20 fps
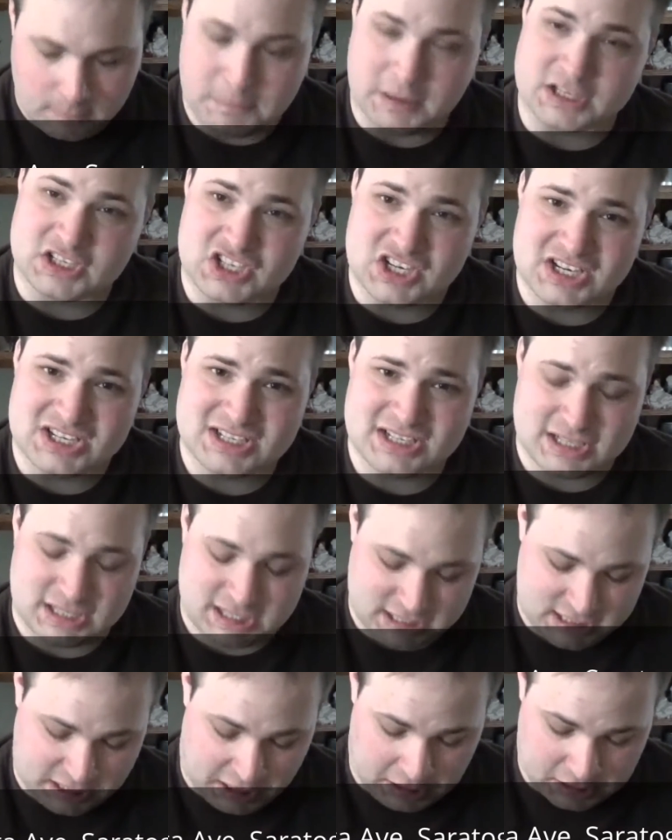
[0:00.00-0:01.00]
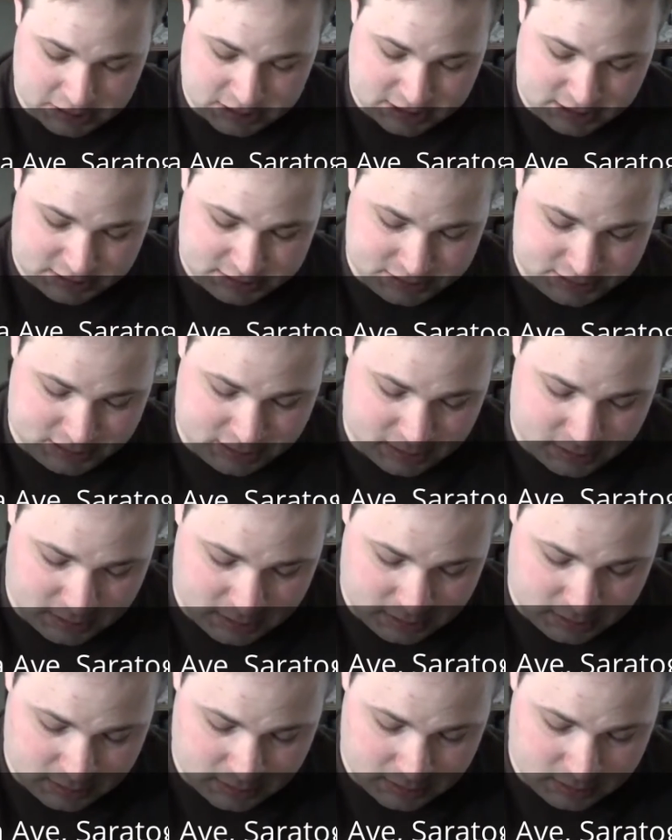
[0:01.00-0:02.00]
But Jesus tells us
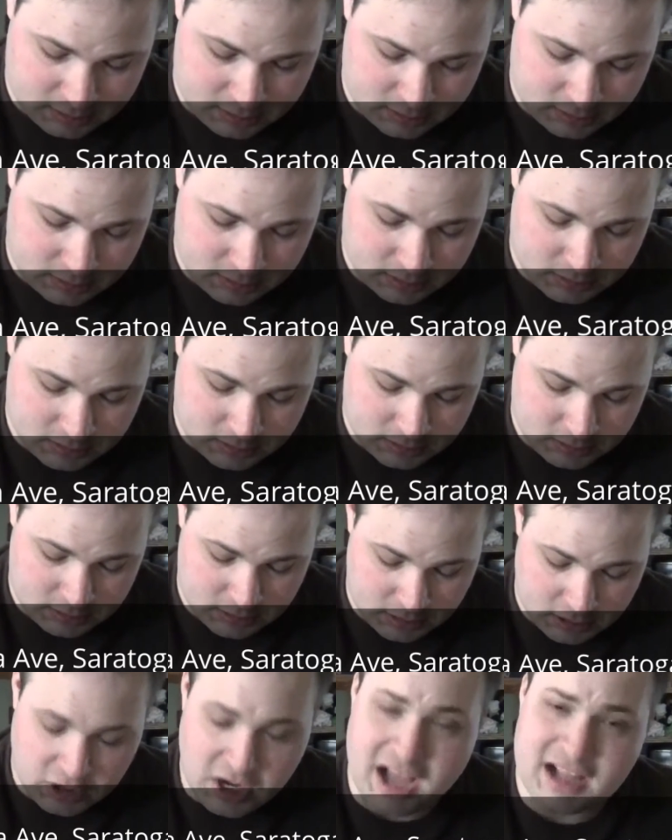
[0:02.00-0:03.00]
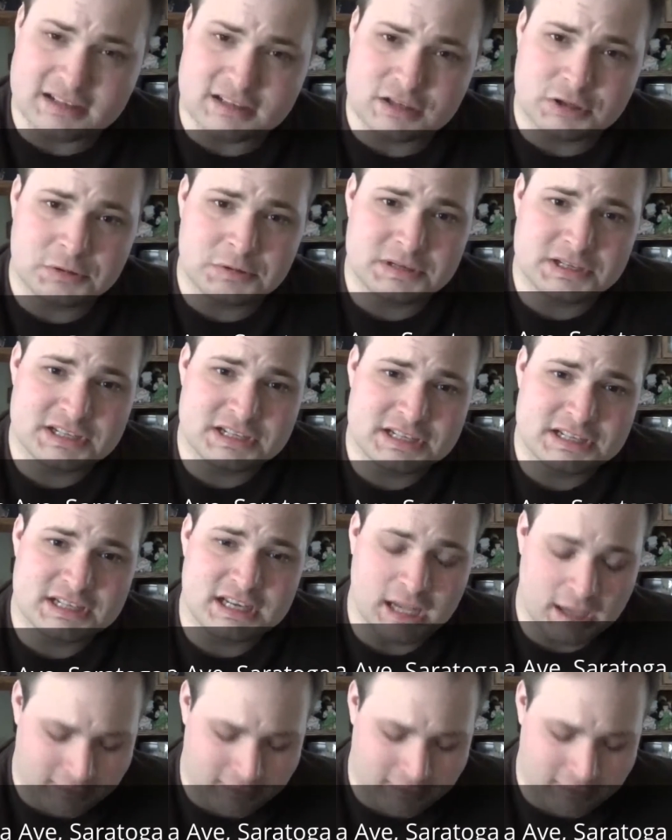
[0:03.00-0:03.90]
not to resist